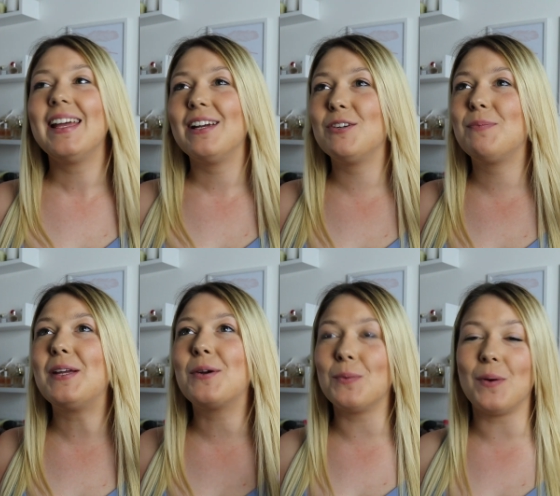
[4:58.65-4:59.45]
It would
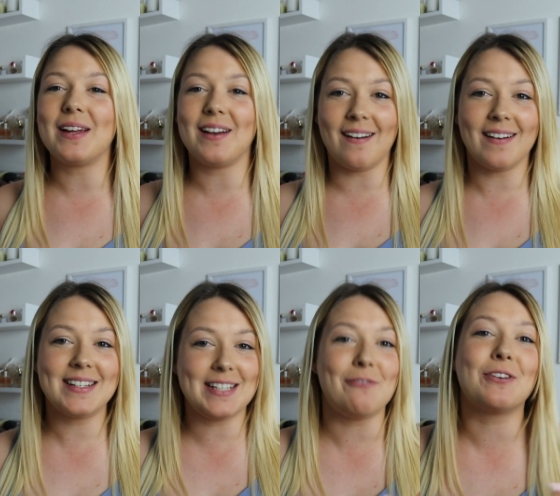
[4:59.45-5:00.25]
be quite uh,
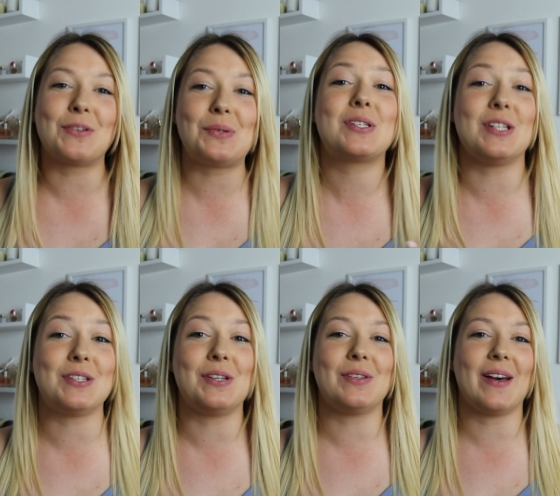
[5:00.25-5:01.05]
difficult to
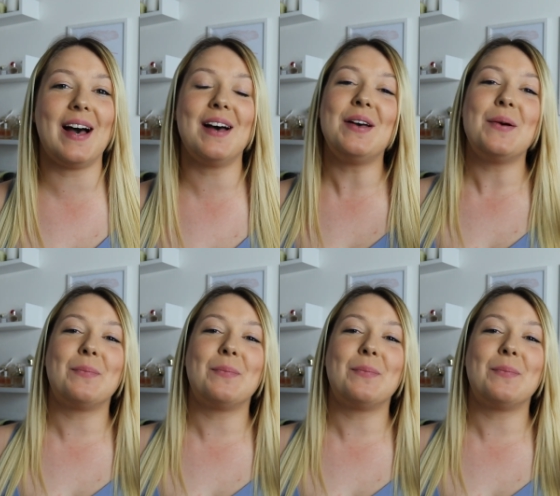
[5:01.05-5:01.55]
do that.